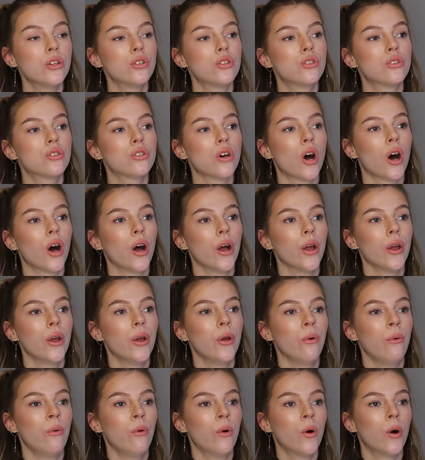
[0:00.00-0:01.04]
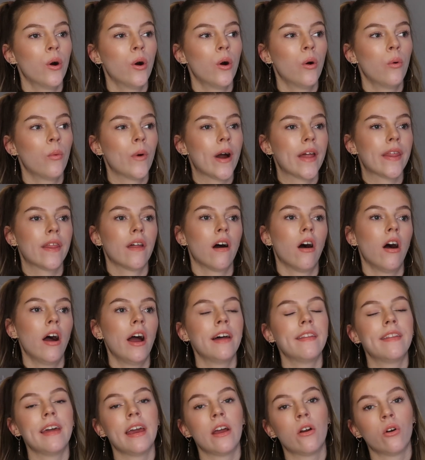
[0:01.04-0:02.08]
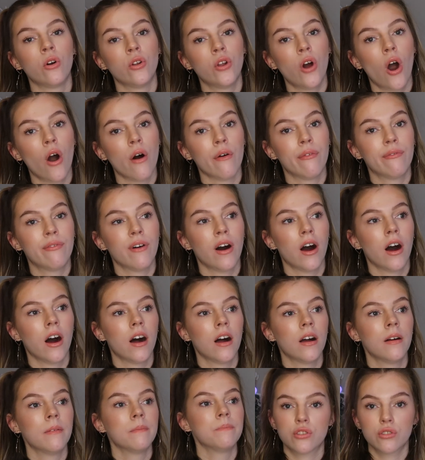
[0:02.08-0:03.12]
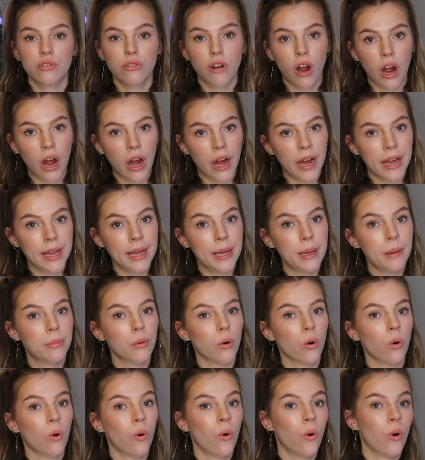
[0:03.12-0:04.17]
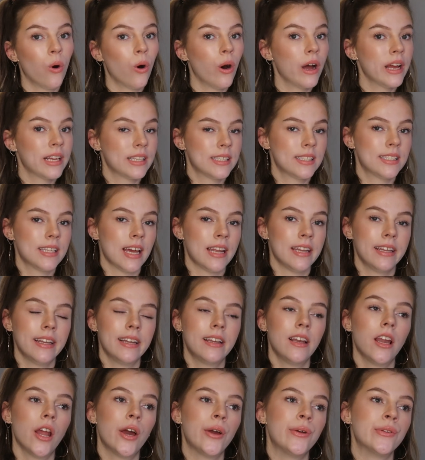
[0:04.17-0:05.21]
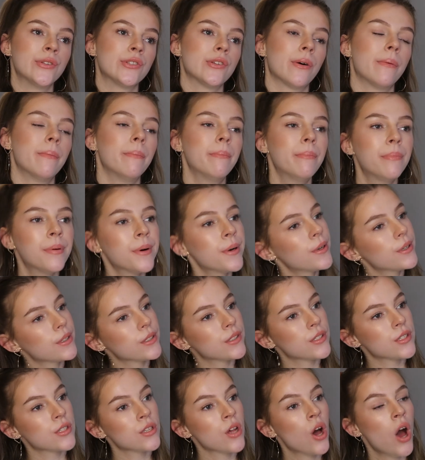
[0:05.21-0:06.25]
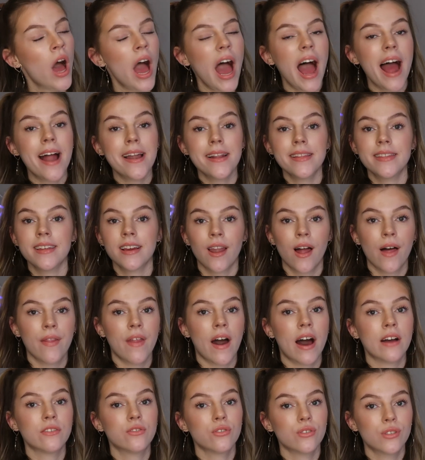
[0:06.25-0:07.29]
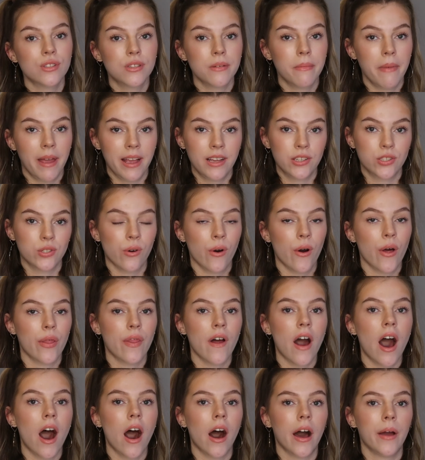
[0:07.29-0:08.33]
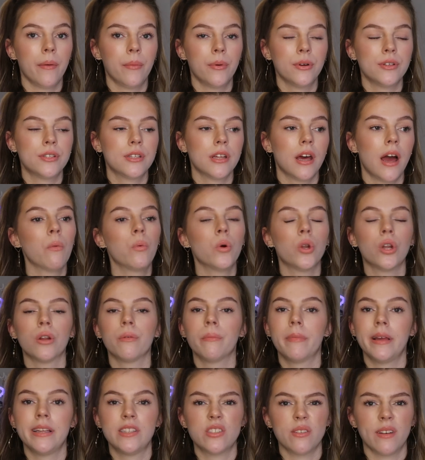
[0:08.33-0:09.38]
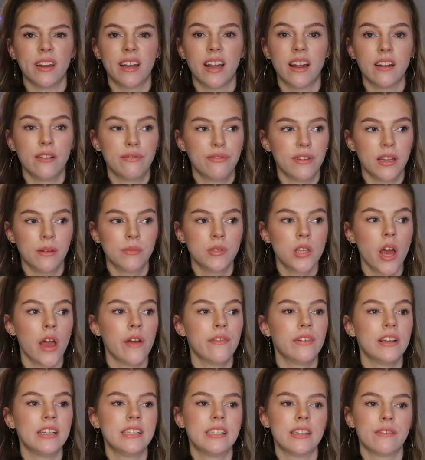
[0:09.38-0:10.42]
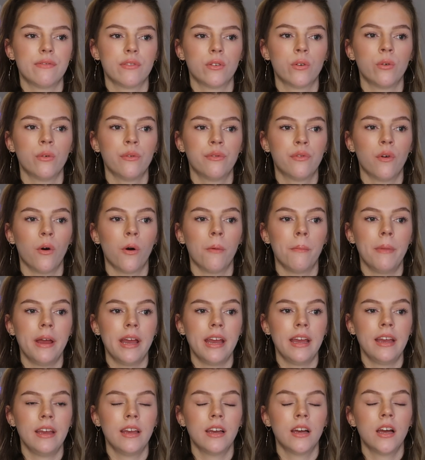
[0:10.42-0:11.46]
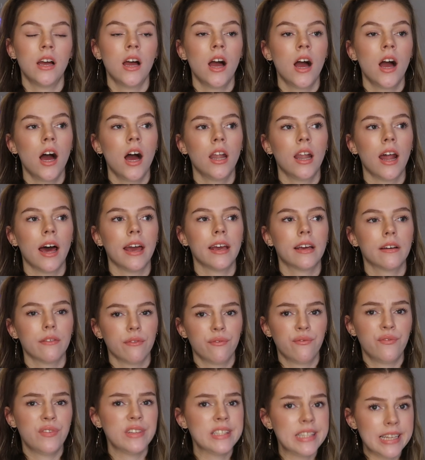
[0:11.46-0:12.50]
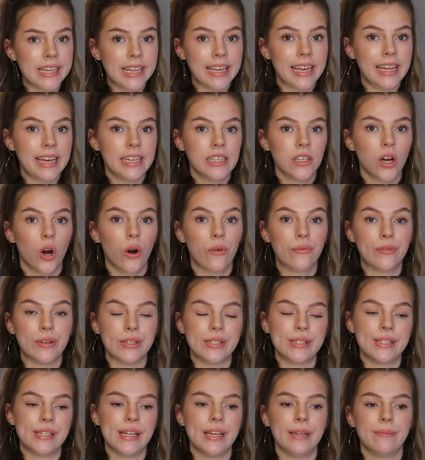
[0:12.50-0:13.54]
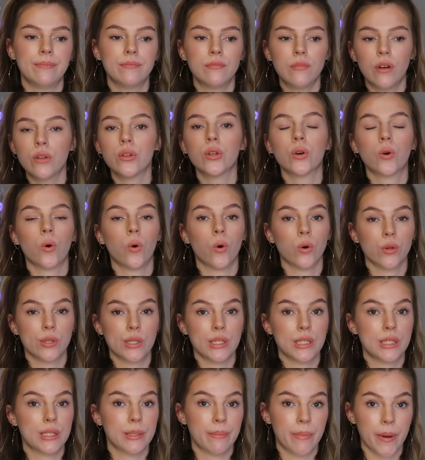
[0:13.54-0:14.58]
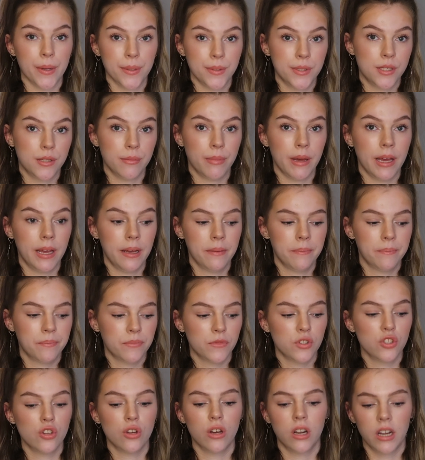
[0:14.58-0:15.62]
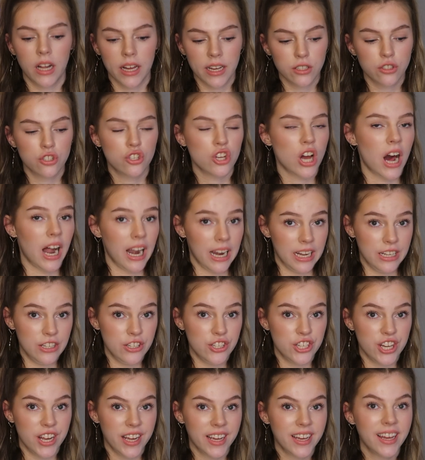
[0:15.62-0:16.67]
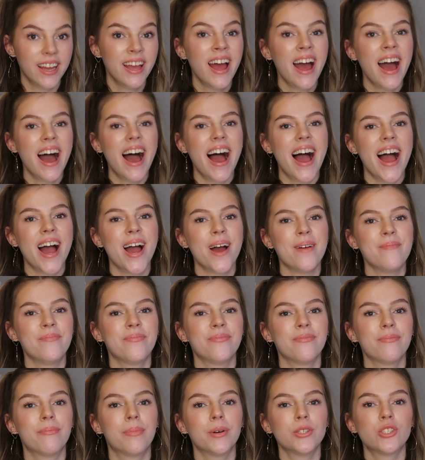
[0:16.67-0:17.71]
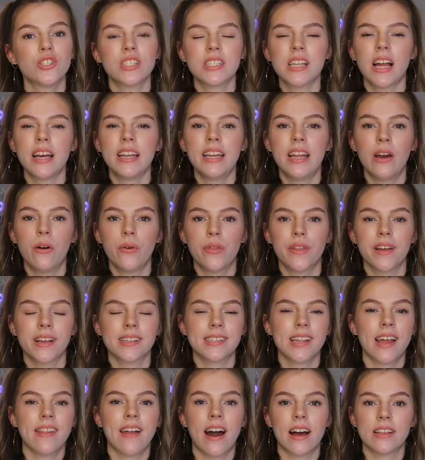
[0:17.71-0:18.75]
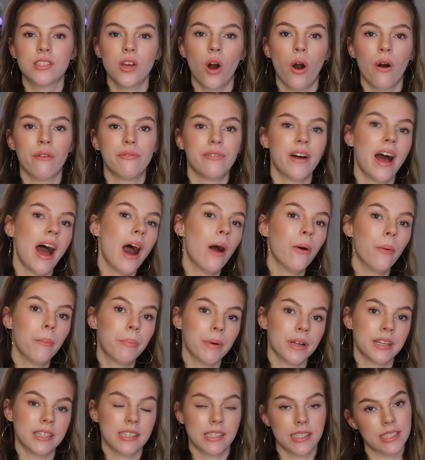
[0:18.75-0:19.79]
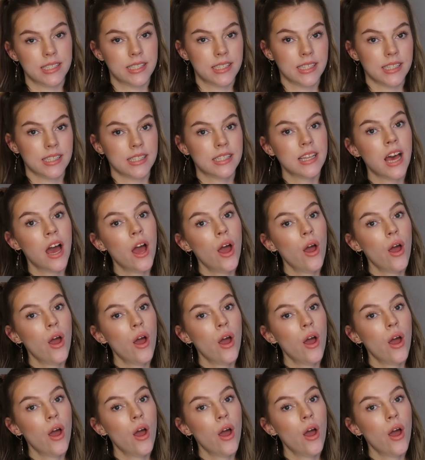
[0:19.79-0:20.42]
So whether they could offer scribe or extended loans on books, anything like that, just to make sure that I wouldn't be doing anything that was overly difficult for me. Like physically, obviously the course is supposed to be like challenging, but just like little things like that to offer help and assistance,